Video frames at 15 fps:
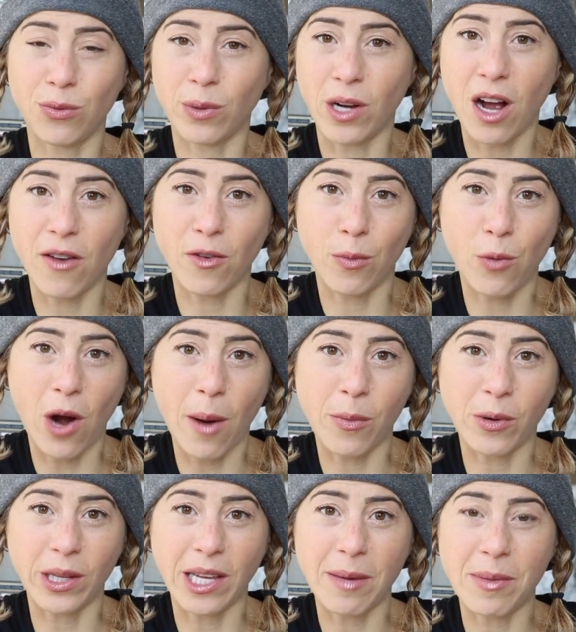recover
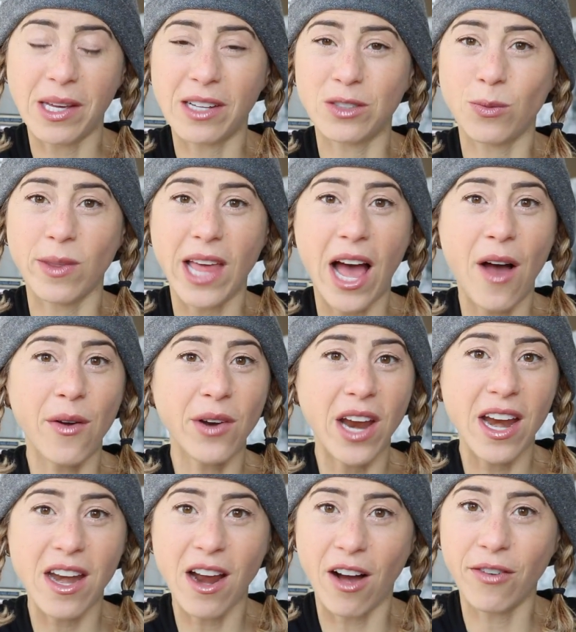properly because without
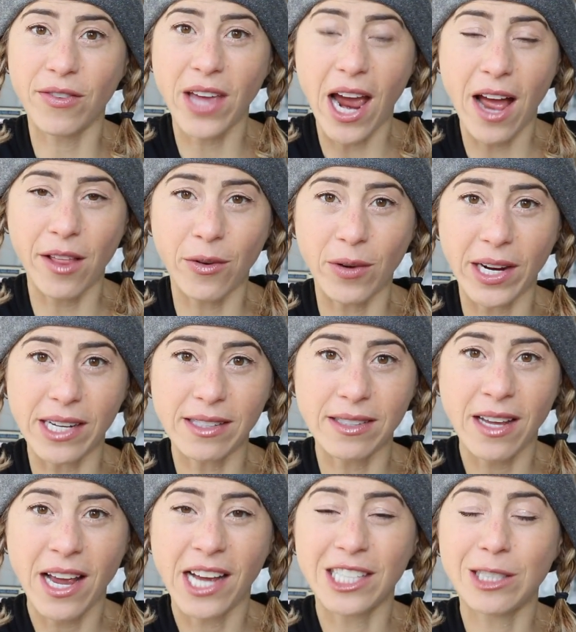enough calories,
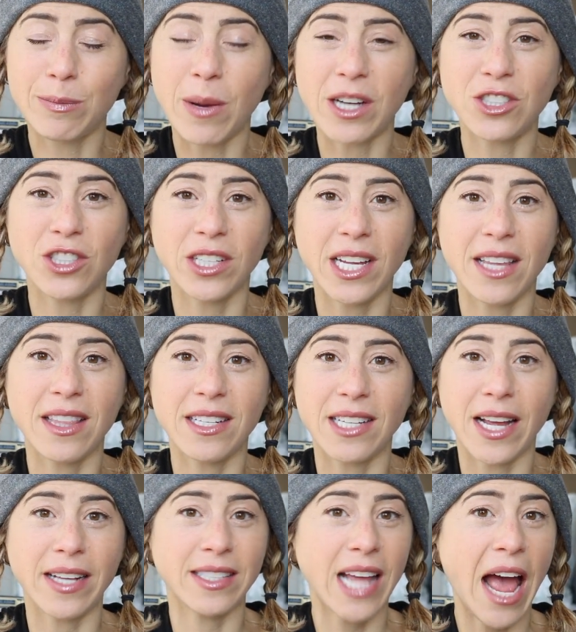especially in the
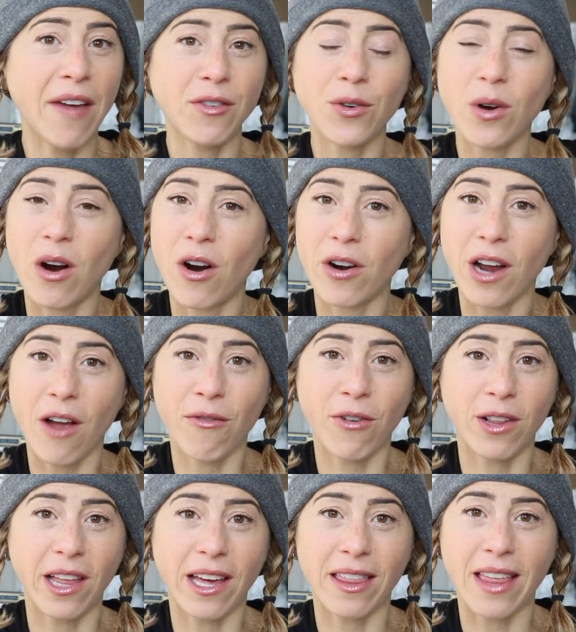days after a hard
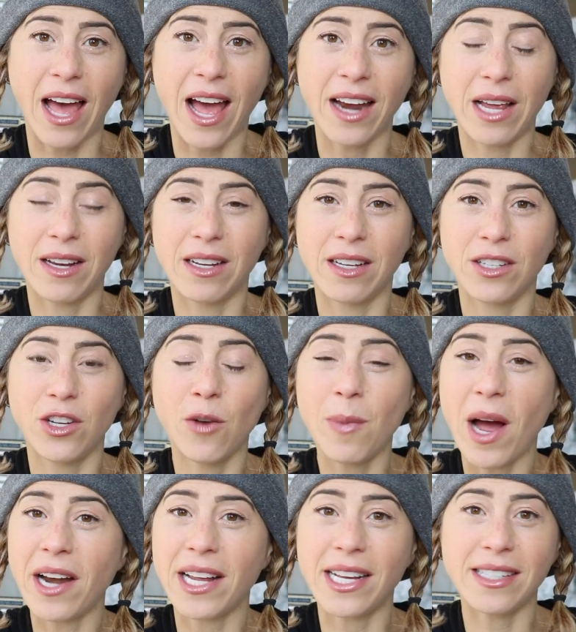effort like that, your
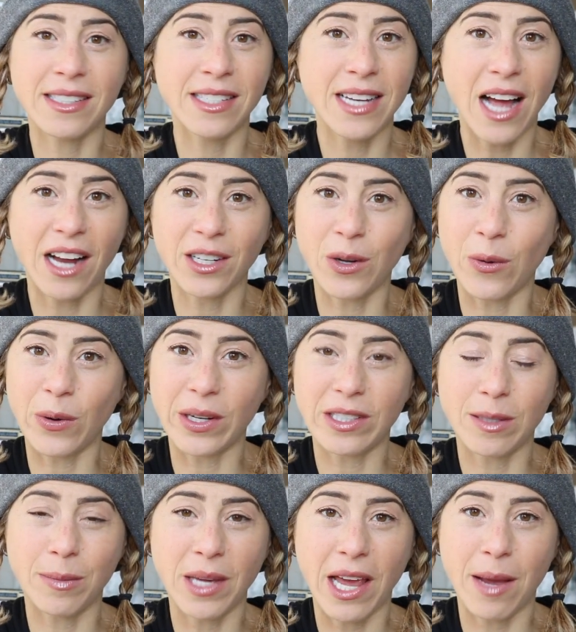body is not going
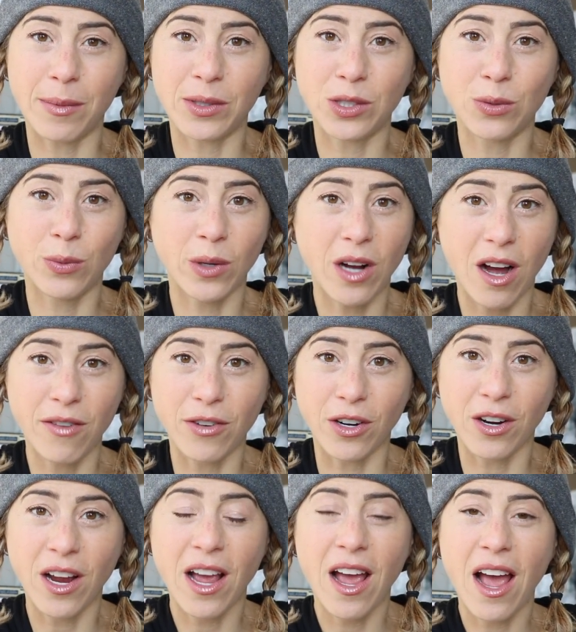to be able to
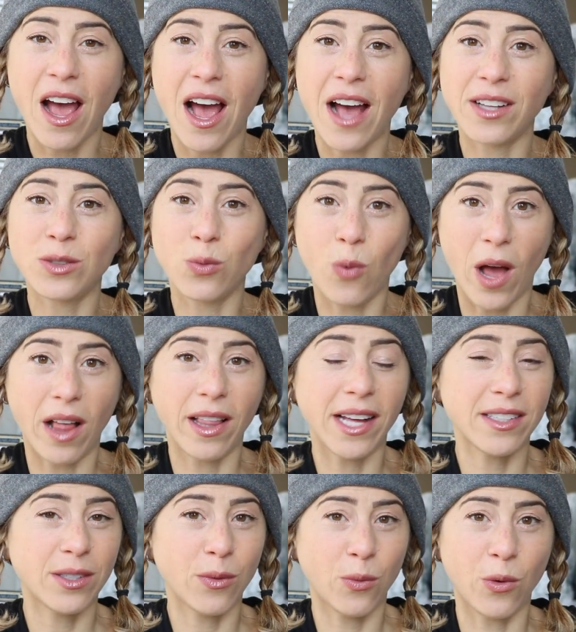recover as well
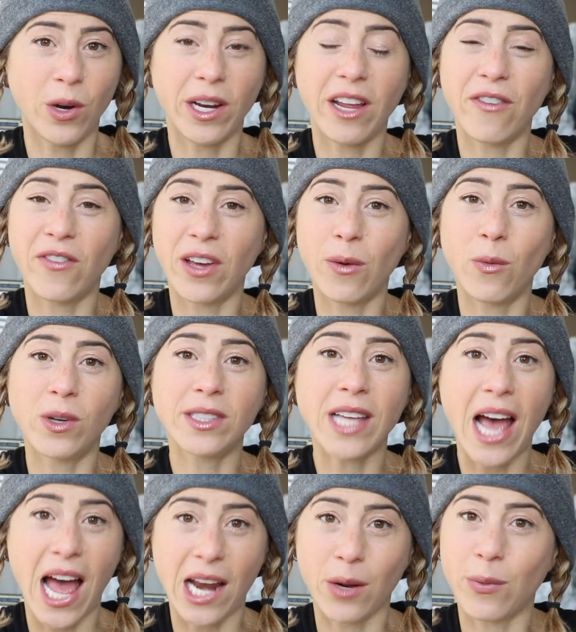as it would if it was
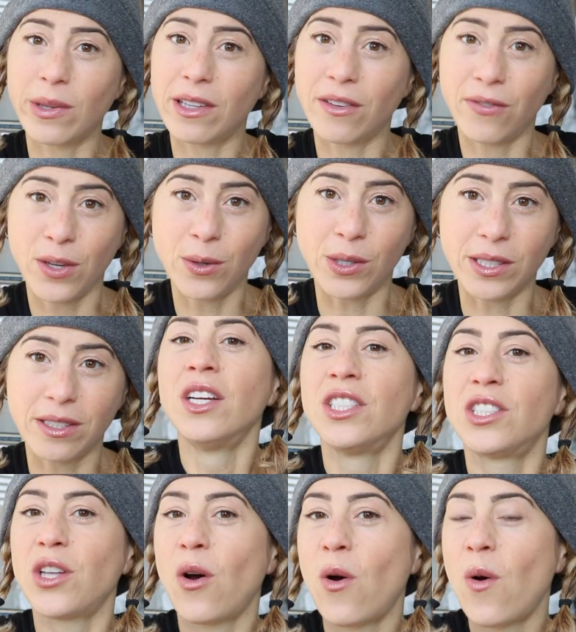adequately fueled.
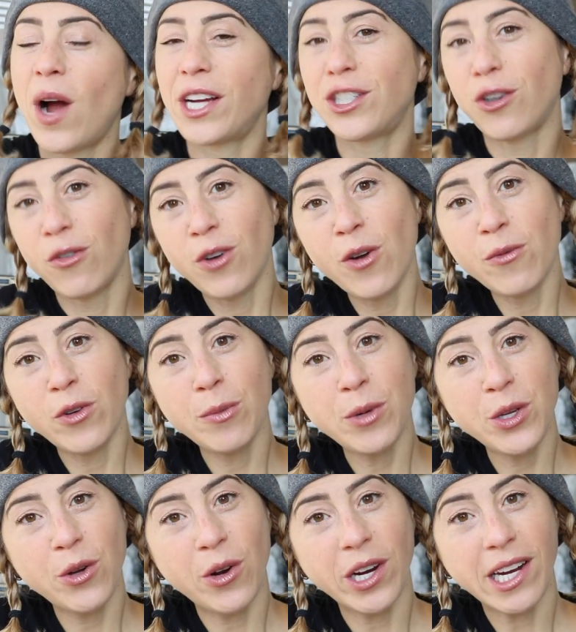So I drove home from
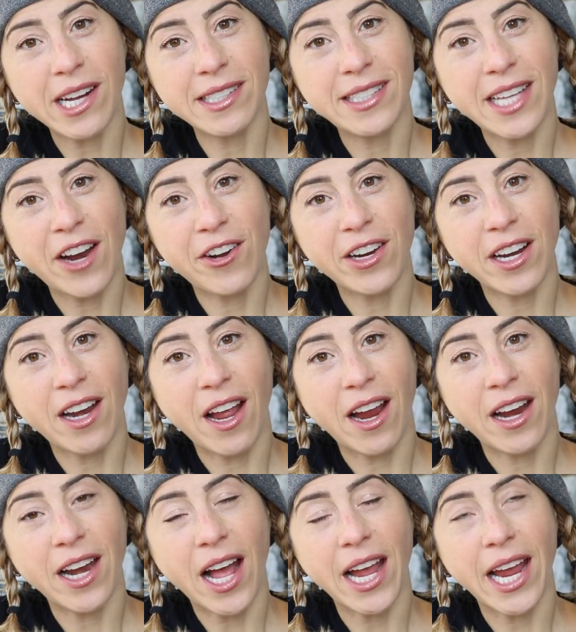New York on Saturday
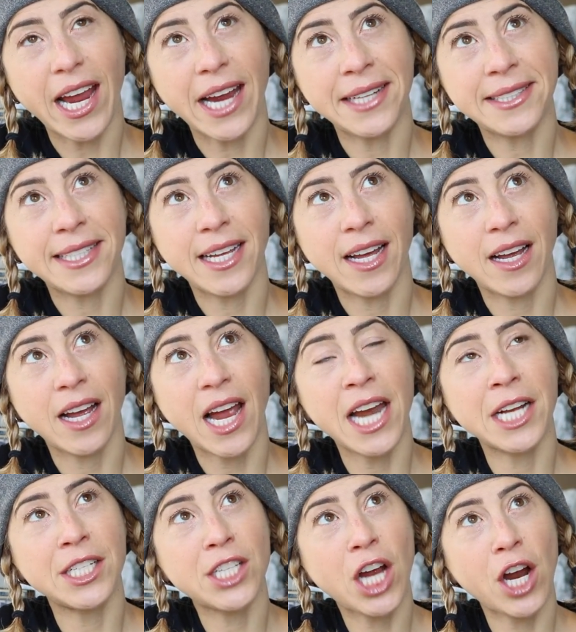night. I ate
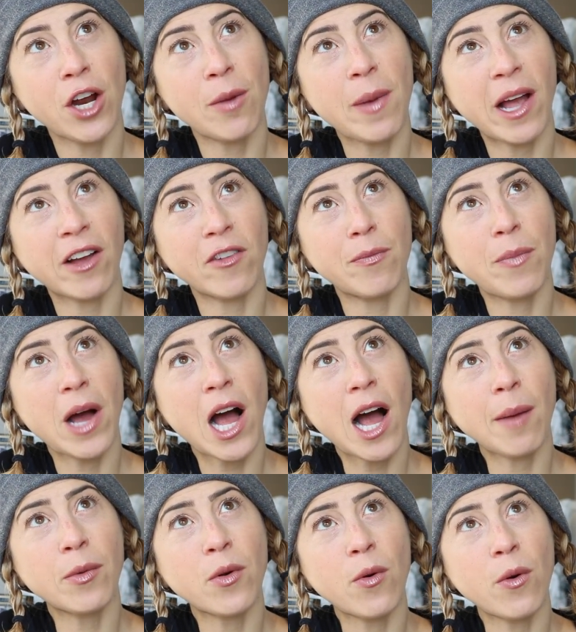an entire bag of
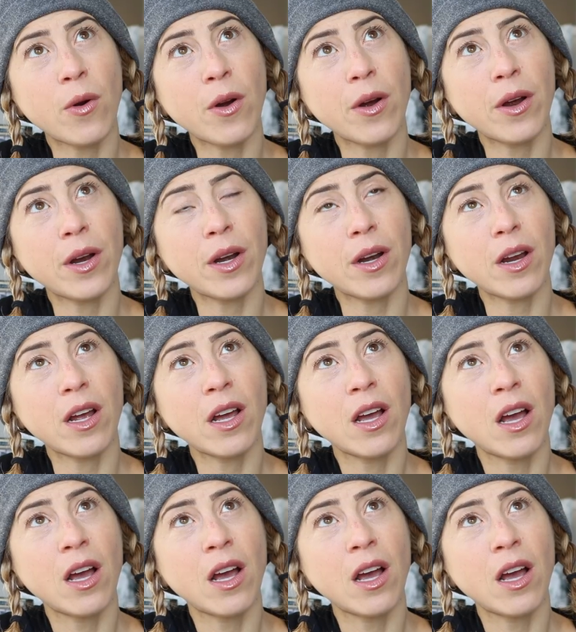popcorn, a